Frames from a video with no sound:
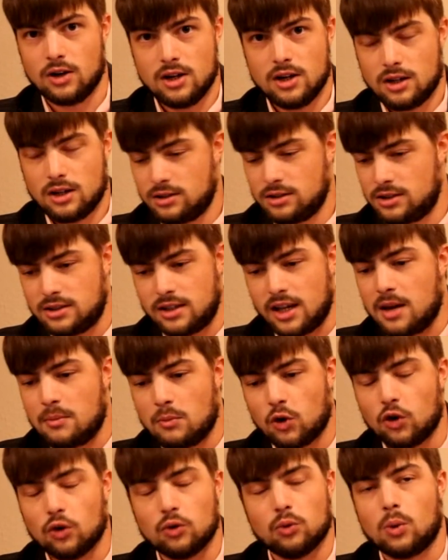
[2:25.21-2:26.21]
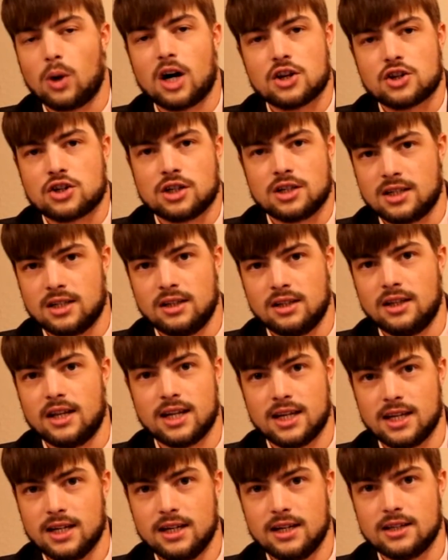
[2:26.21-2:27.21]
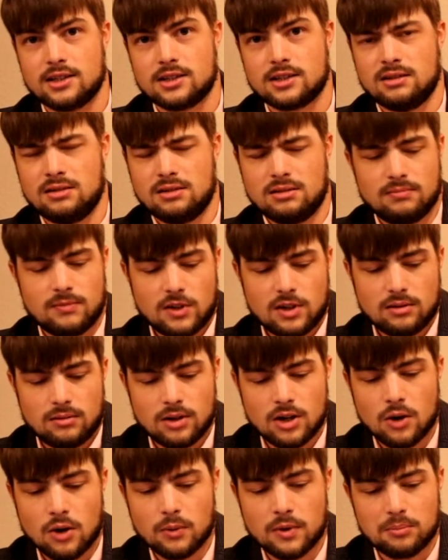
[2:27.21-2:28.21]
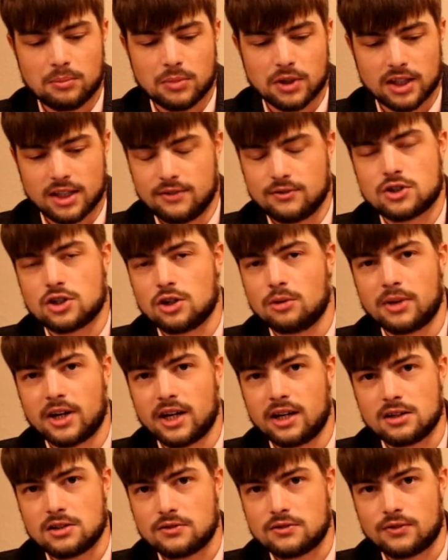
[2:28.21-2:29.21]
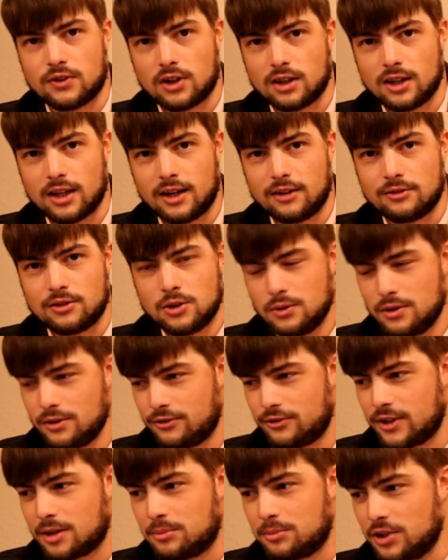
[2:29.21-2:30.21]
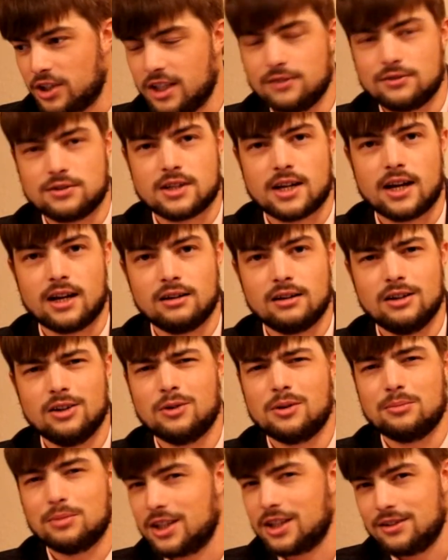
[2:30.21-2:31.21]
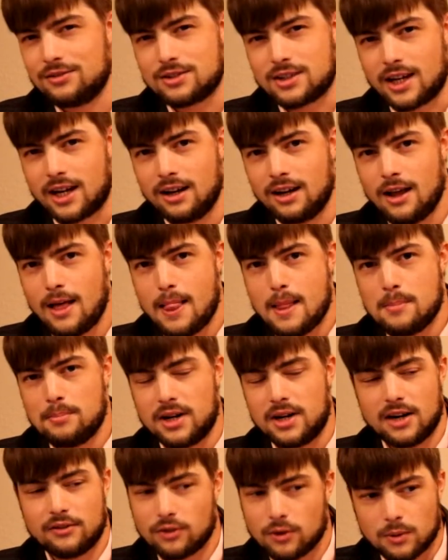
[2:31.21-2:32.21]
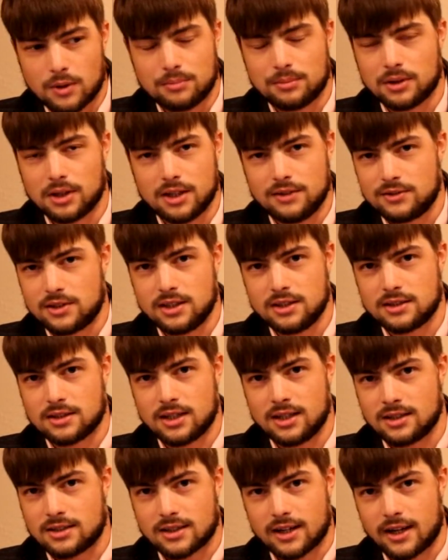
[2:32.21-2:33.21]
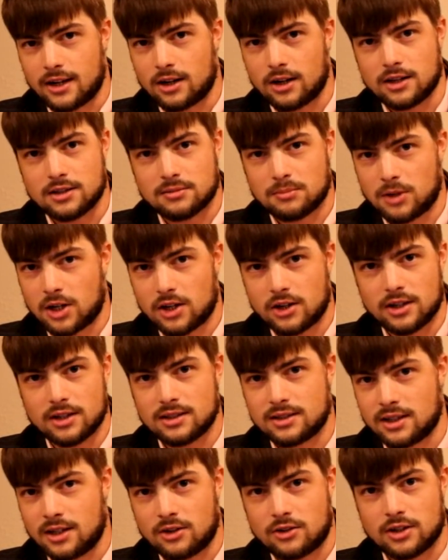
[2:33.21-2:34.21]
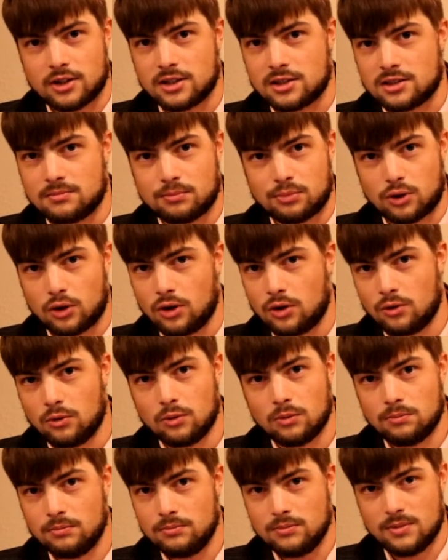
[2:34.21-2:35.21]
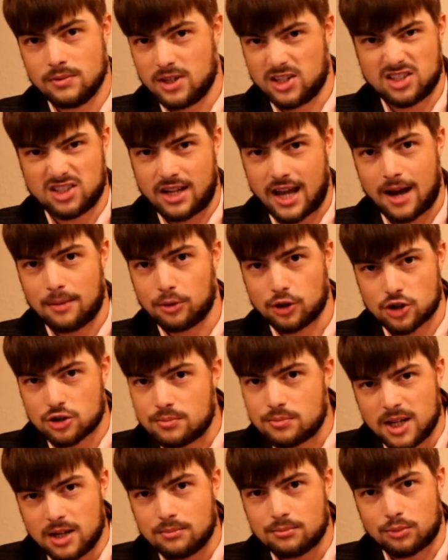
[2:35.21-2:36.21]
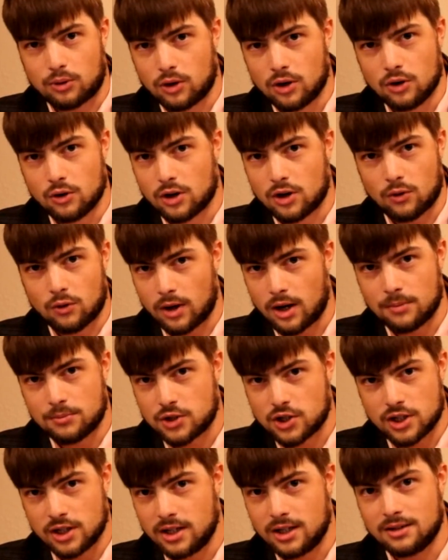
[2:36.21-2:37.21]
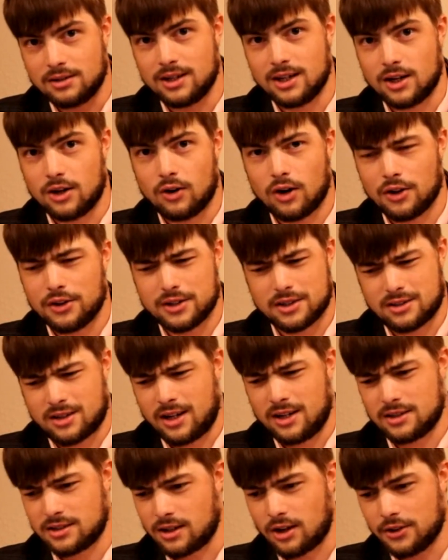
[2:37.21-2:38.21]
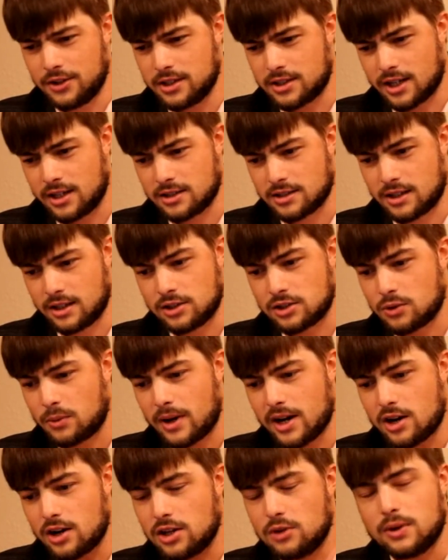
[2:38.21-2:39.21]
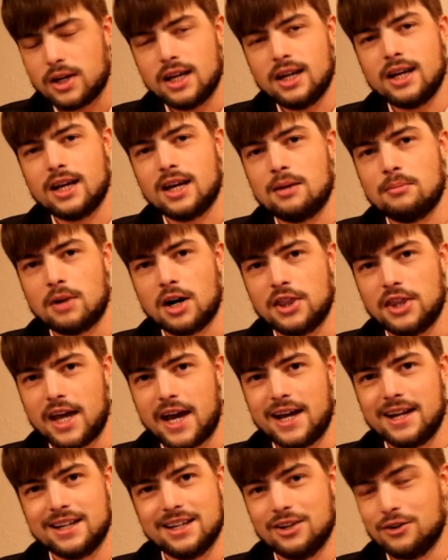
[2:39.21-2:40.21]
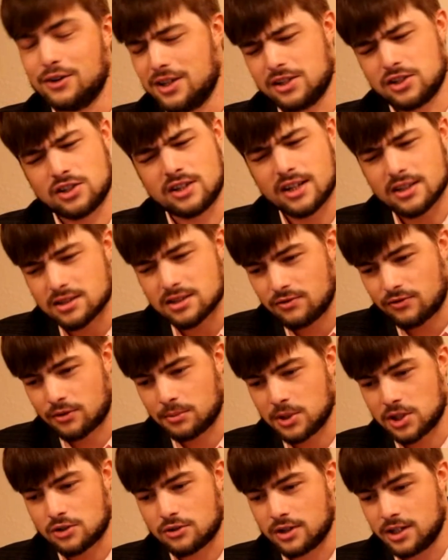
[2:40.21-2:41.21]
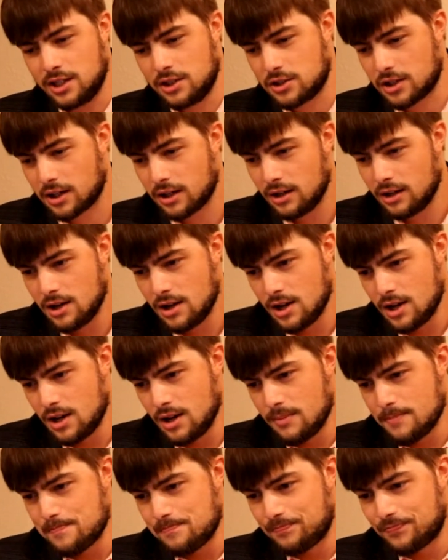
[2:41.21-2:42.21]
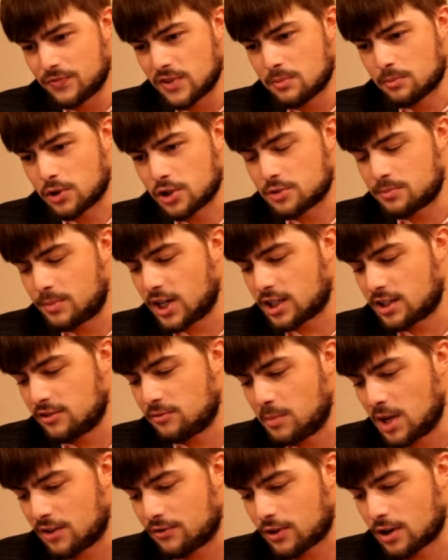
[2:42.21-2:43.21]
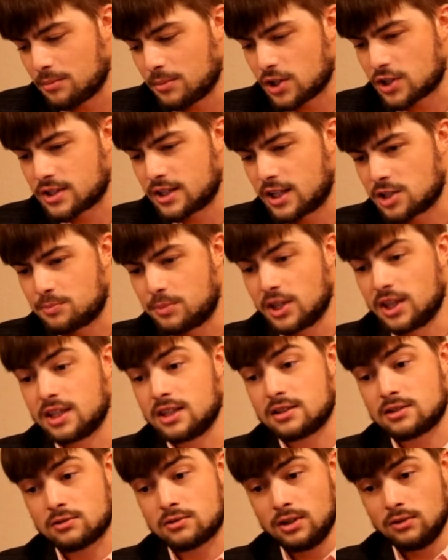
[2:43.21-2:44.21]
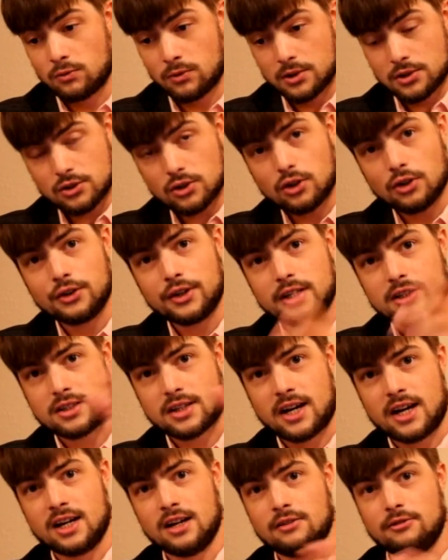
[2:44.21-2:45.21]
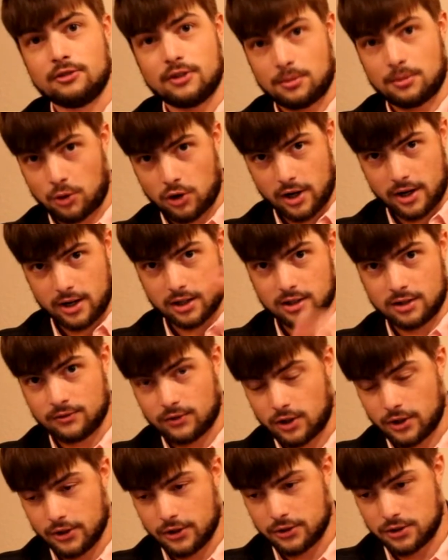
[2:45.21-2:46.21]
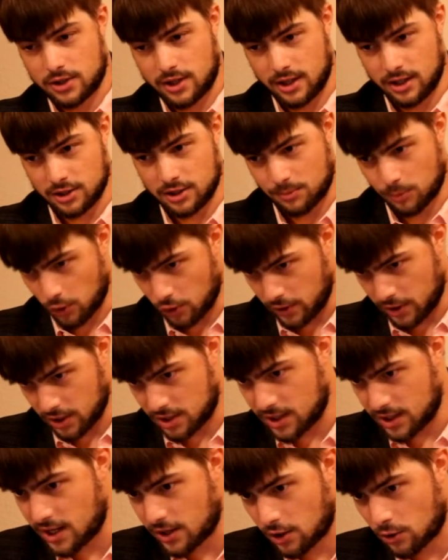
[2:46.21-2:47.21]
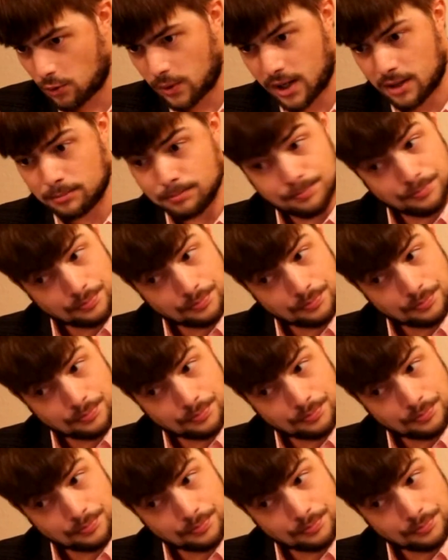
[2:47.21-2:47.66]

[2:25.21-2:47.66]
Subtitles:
same old Washington that he is. No one believes Joe Biden's far left. Who the fuck believes that? No one believes that. But everyone believes he's an insider. He's a moderate centrist, pro-establishment, pro-corruption, all these kinds of things. So why aren't you hitting him on that? It just doesn't, from a strategic perspective, make very much sense. But this result is kind of a product of all those things brewing together, where